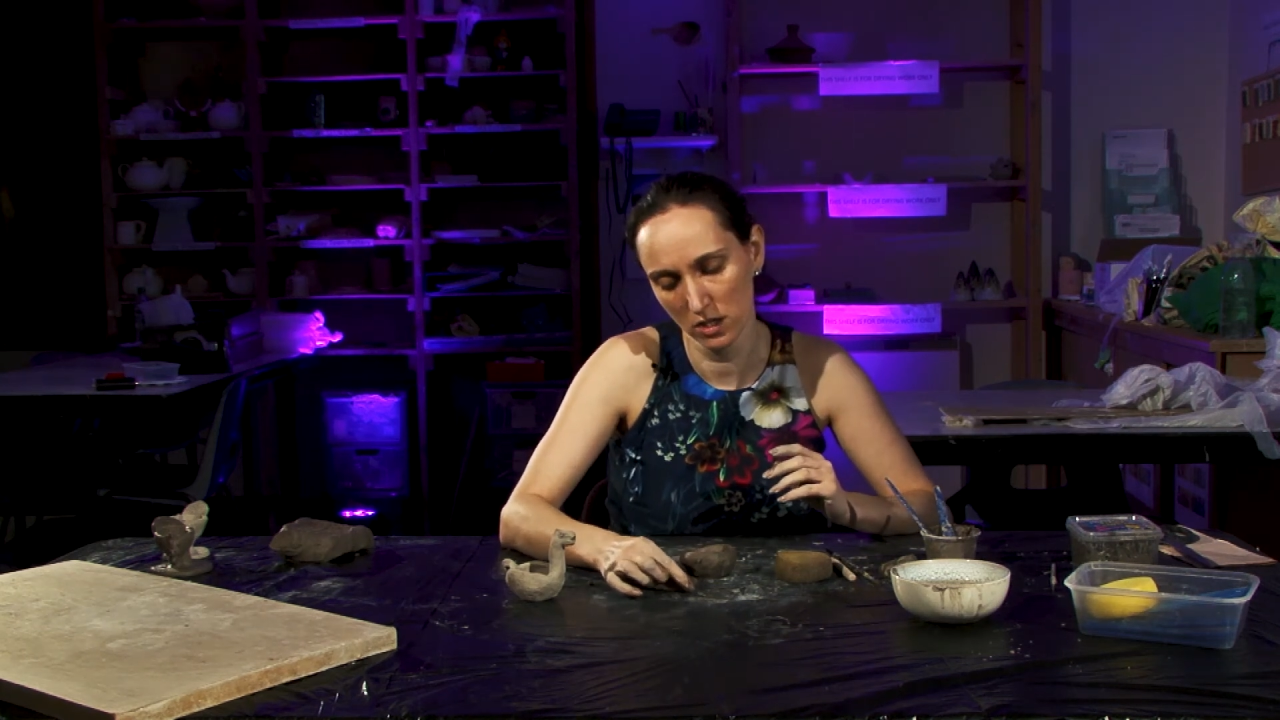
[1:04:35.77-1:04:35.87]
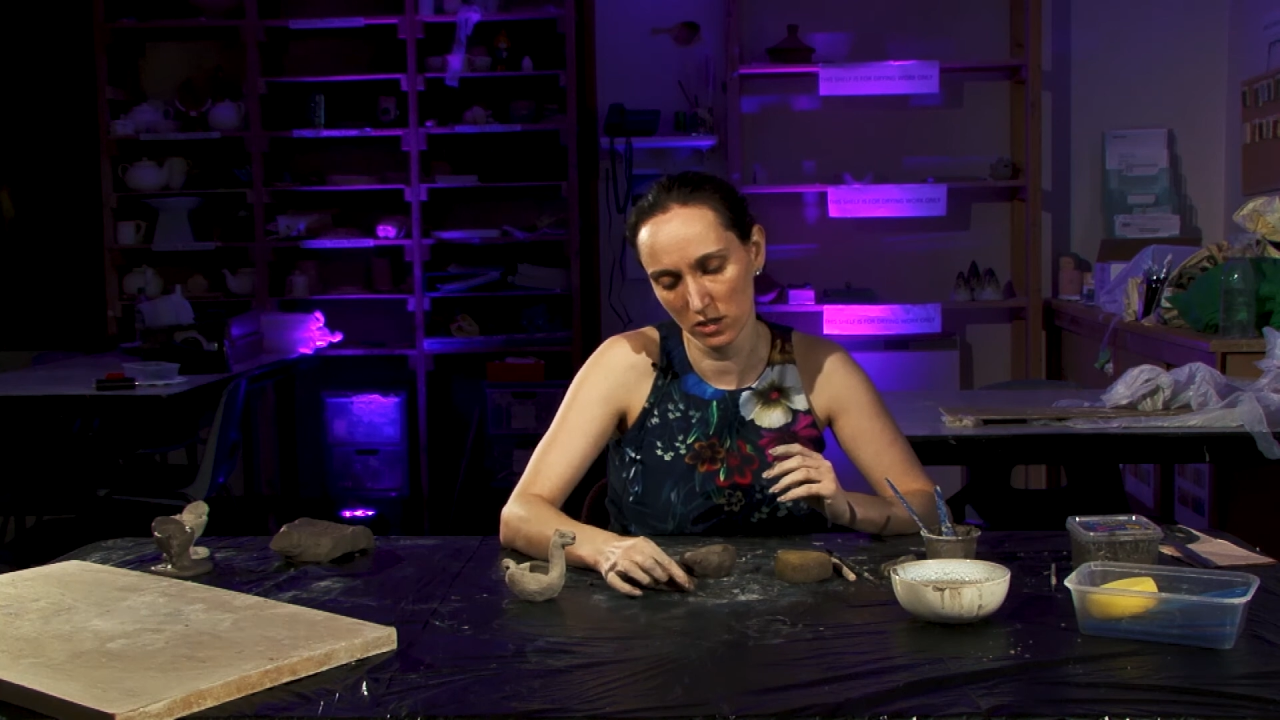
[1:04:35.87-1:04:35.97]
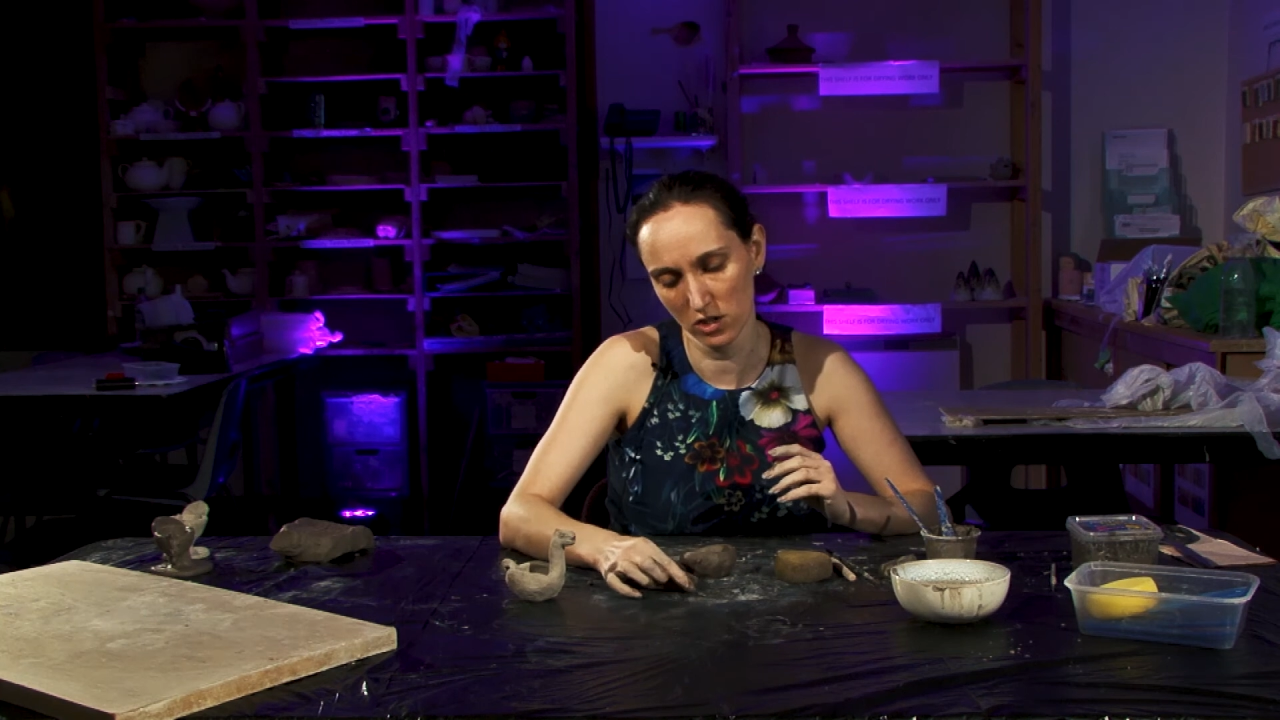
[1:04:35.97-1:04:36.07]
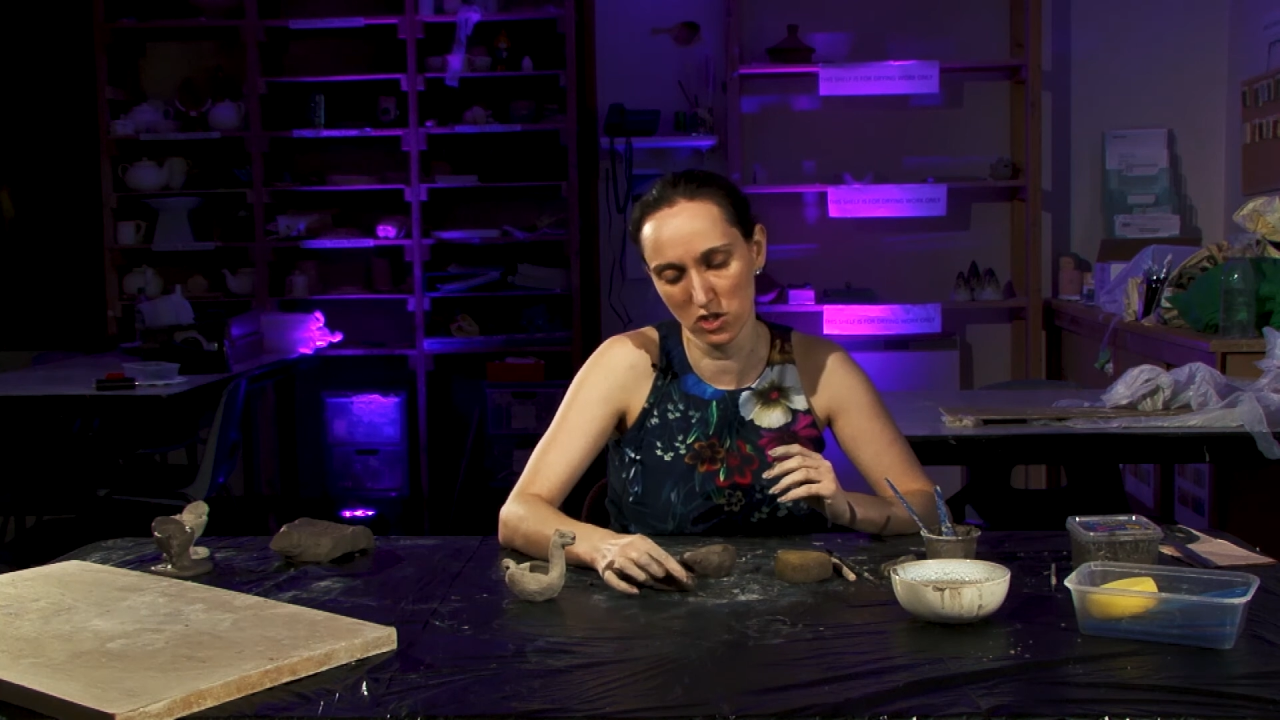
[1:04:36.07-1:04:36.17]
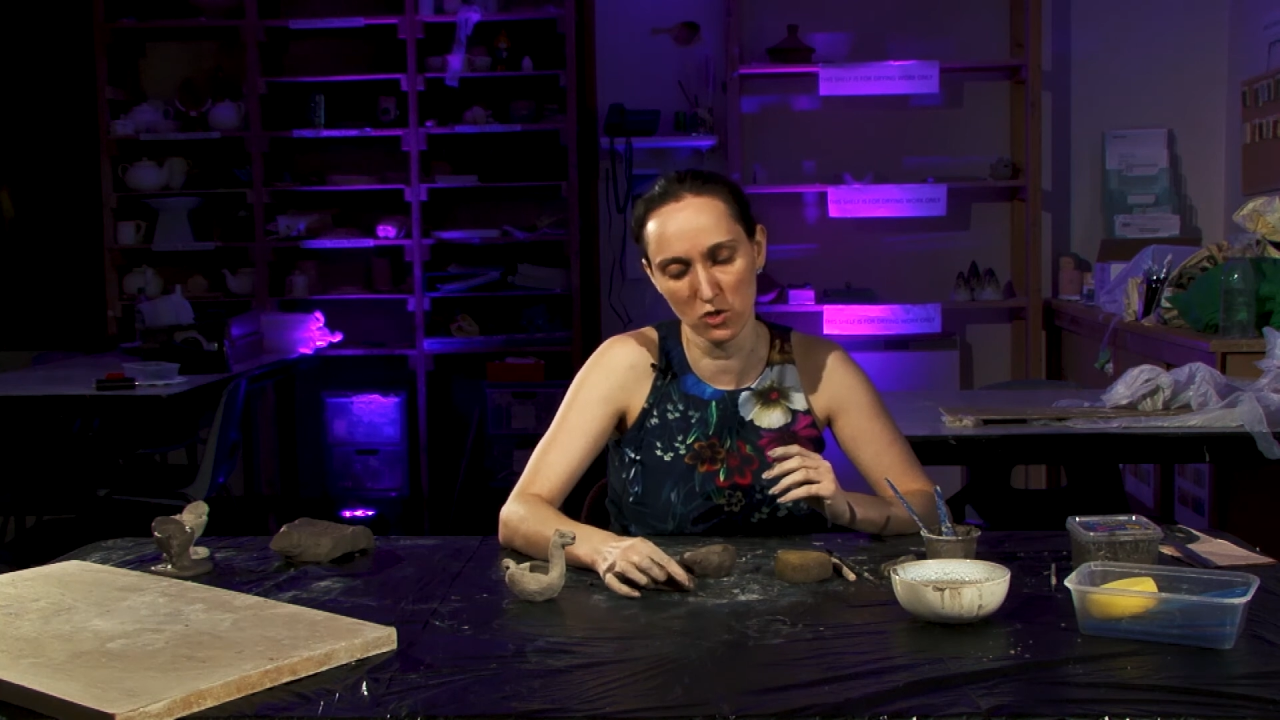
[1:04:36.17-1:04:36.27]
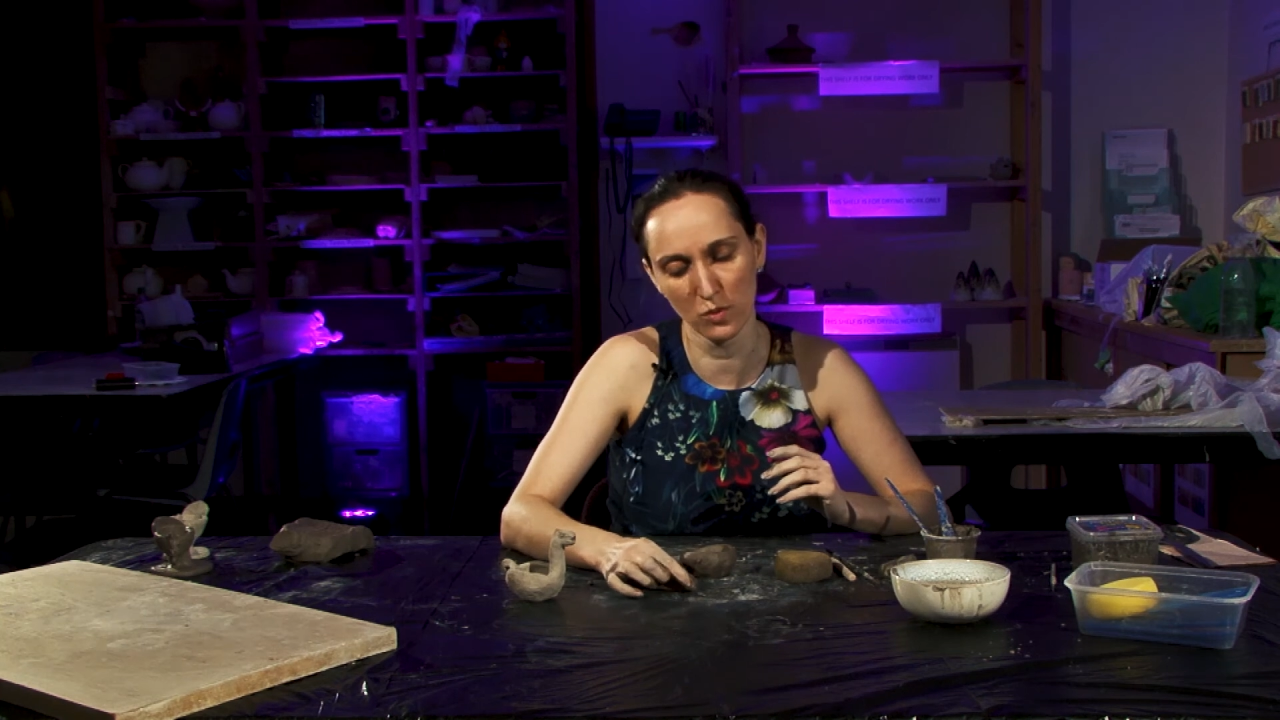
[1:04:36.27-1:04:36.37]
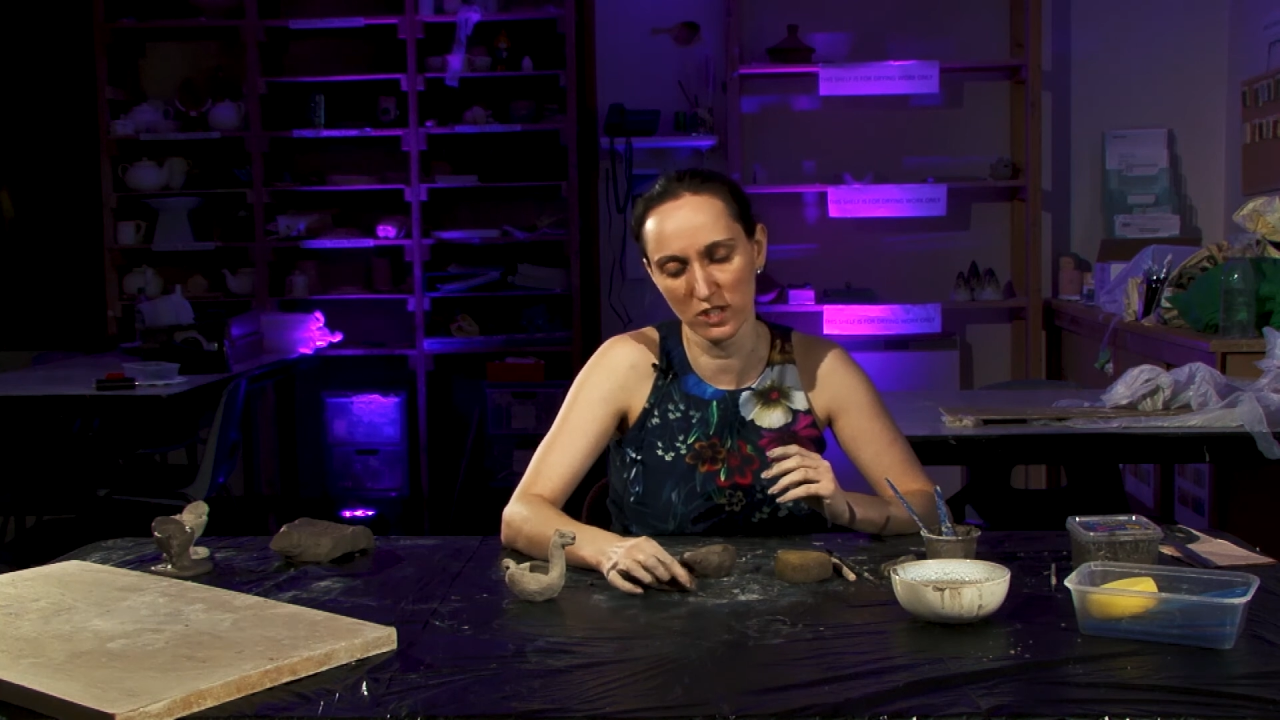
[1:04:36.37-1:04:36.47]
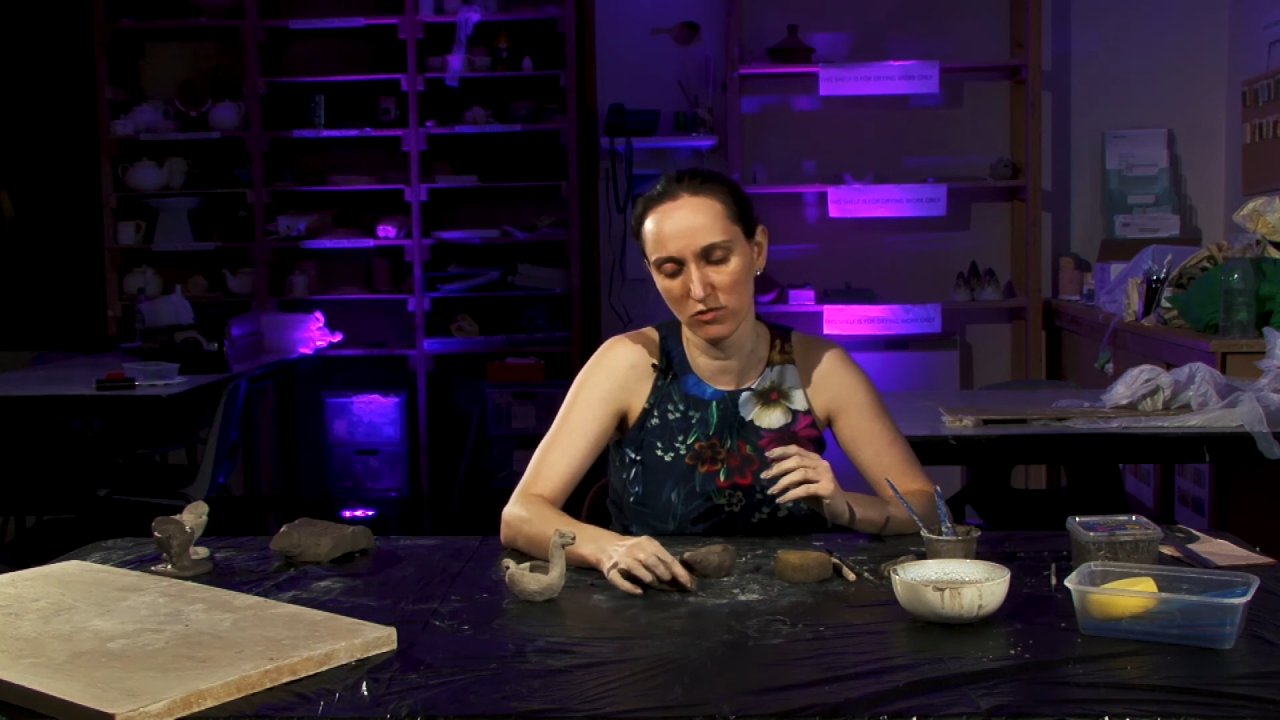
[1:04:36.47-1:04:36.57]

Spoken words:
because you don't want it